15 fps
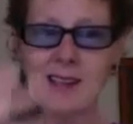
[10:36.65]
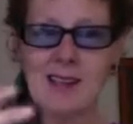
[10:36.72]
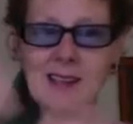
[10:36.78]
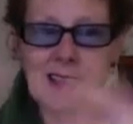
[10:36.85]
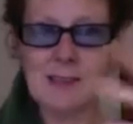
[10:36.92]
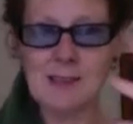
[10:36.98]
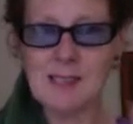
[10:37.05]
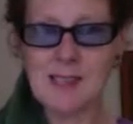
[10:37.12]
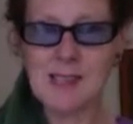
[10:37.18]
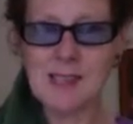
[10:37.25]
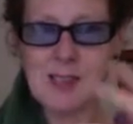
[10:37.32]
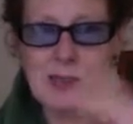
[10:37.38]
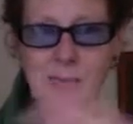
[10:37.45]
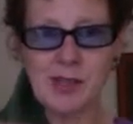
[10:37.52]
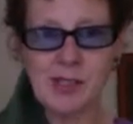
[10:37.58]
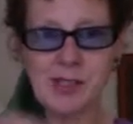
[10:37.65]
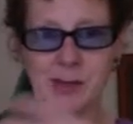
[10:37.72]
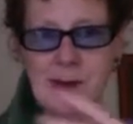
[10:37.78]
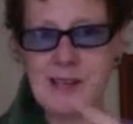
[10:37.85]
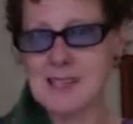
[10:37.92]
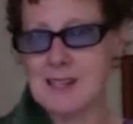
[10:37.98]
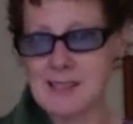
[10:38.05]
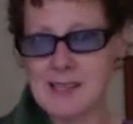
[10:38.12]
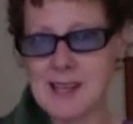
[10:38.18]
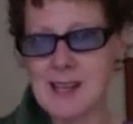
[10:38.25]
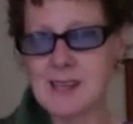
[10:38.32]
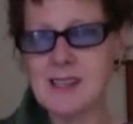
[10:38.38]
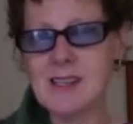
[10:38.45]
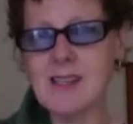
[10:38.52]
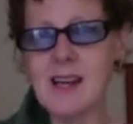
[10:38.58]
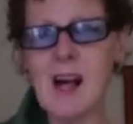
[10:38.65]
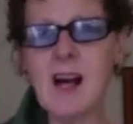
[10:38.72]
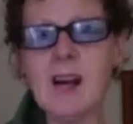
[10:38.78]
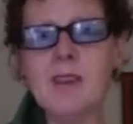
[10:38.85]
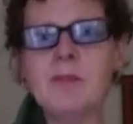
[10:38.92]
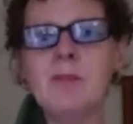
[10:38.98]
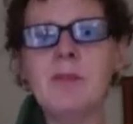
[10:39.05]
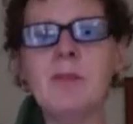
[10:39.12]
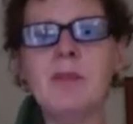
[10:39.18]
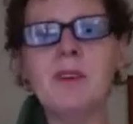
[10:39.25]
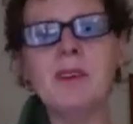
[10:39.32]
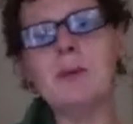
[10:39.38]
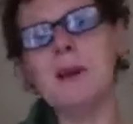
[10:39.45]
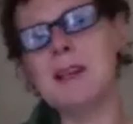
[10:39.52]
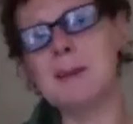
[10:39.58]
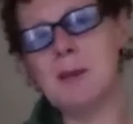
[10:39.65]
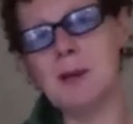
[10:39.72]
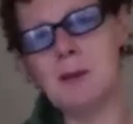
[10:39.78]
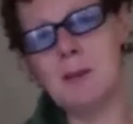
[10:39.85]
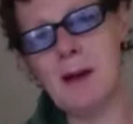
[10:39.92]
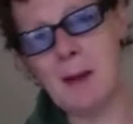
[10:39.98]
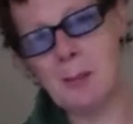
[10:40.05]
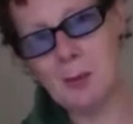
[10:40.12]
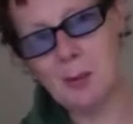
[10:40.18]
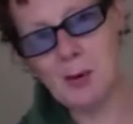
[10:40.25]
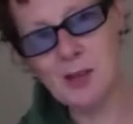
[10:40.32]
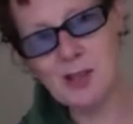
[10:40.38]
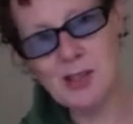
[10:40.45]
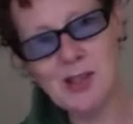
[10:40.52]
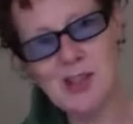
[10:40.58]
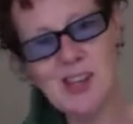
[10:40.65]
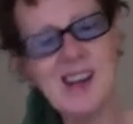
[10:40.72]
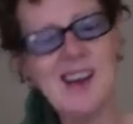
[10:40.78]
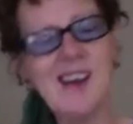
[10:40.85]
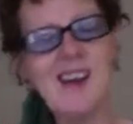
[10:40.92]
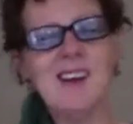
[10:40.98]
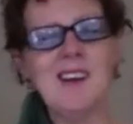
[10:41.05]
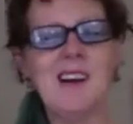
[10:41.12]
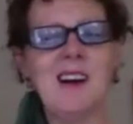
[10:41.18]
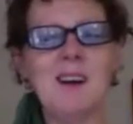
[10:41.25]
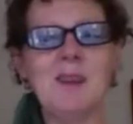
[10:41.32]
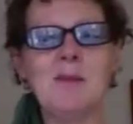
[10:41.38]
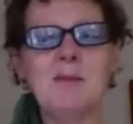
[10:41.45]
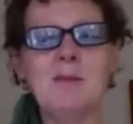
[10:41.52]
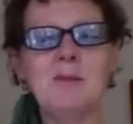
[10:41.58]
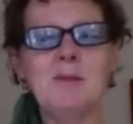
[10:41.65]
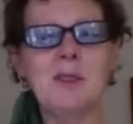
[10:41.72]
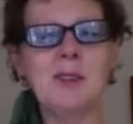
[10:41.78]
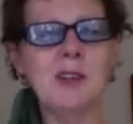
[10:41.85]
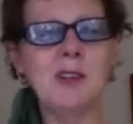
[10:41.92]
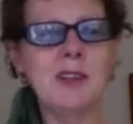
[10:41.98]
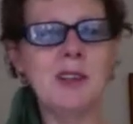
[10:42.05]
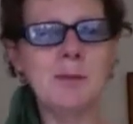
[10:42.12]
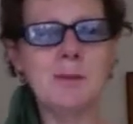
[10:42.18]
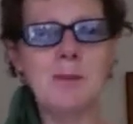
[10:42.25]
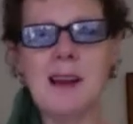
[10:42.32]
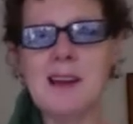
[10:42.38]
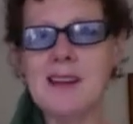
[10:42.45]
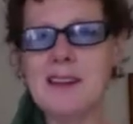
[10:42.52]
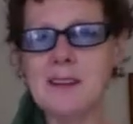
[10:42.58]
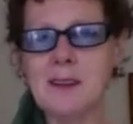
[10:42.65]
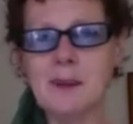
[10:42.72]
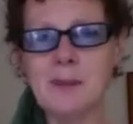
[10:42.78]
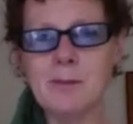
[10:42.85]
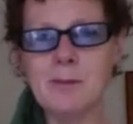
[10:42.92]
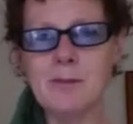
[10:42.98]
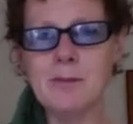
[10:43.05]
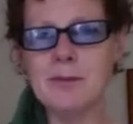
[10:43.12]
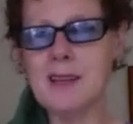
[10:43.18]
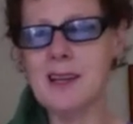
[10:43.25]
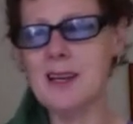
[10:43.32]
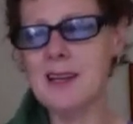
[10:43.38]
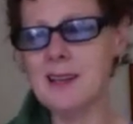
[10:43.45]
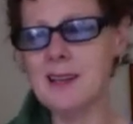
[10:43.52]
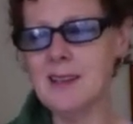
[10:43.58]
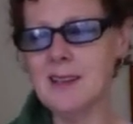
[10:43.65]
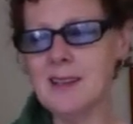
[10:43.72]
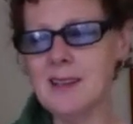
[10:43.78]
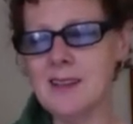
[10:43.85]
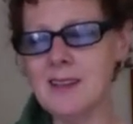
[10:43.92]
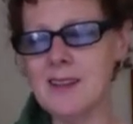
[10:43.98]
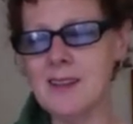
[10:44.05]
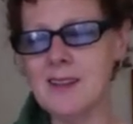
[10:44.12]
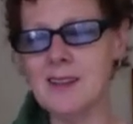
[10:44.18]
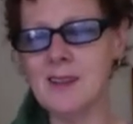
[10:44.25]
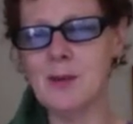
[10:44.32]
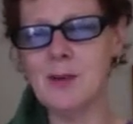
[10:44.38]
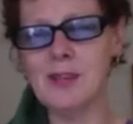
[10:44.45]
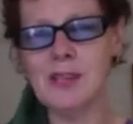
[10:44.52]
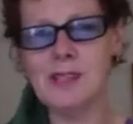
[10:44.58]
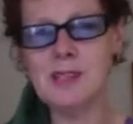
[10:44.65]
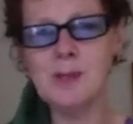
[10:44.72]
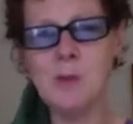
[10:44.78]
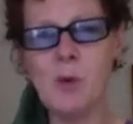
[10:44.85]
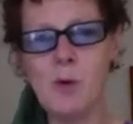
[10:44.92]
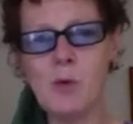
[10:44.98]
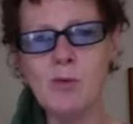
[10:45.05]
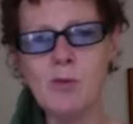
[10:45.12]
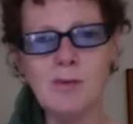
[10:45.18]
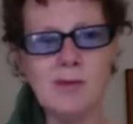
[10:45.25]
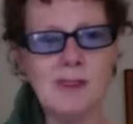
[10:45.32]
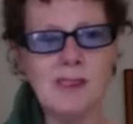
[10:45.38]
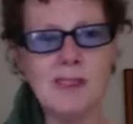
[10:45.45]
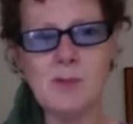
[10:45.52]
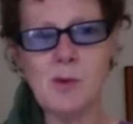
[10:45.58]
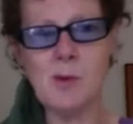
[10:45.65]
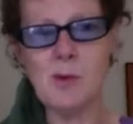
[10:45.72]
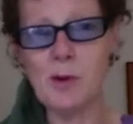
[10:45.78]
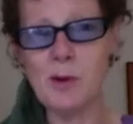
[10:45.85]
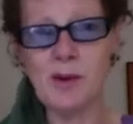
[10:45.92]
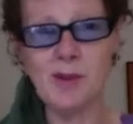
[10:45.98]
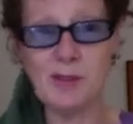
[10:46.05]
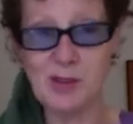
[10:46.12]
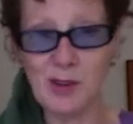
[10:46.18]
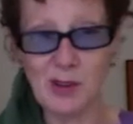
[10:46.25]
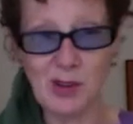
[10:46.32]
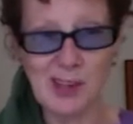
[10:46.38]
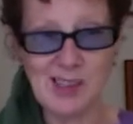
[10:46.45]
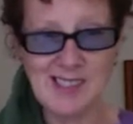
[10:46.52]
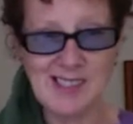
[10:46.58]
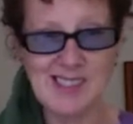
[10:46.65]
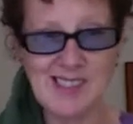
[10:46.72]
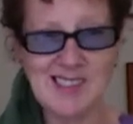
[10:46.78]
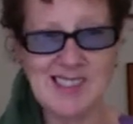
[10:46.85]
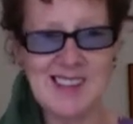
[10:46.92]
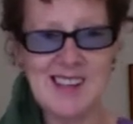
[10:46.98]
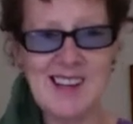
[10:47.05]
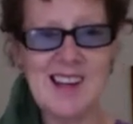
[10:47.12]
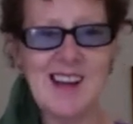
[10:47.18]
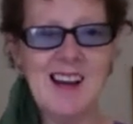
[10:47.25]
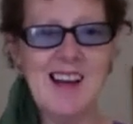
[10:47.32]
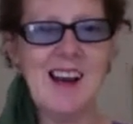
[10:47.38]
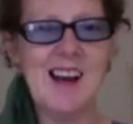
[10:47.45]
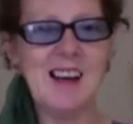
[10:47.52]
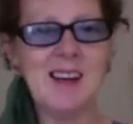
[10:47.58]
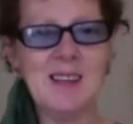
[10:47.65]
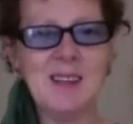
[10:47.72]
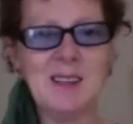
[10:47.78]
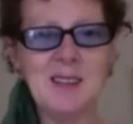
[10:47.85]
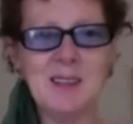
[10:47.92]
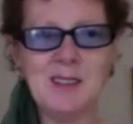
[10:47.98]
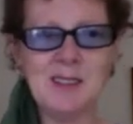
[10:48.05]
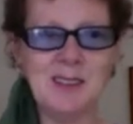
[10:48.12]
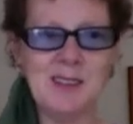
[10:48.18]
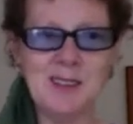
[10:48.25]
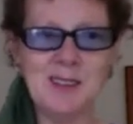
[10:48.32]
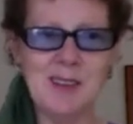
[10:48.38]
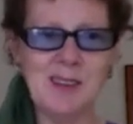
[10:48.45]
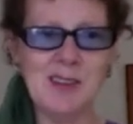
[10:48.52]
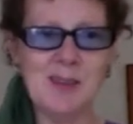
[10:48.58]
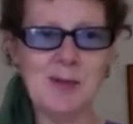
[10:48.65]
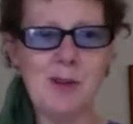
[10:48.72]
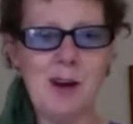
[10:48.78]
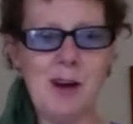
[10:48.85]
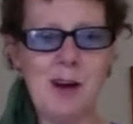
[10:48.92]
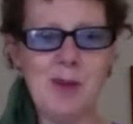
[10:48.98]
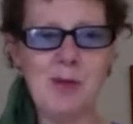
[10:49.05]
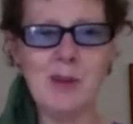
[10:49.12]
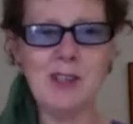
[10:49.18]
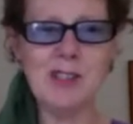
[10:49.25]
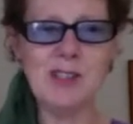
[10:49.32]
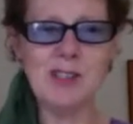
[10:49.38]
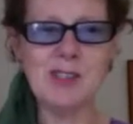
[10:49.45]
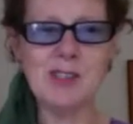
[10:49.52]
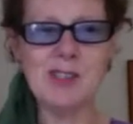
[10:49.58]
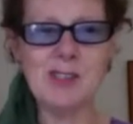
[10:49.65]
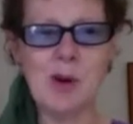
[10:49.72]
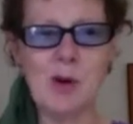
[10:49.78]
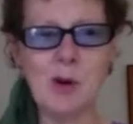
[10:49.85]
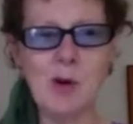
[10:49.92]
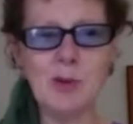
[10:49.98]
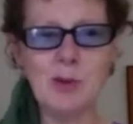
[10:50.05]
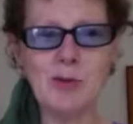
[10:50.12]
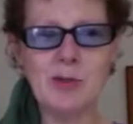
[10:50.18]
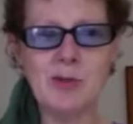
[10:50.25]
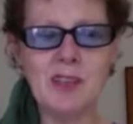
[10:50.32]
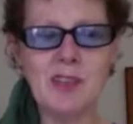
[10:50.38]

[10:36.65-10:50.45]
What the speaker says: little sensory spaces out in the garden. You can make them on a back porch. You can make them, in a small room, even a closet, in the far reaches of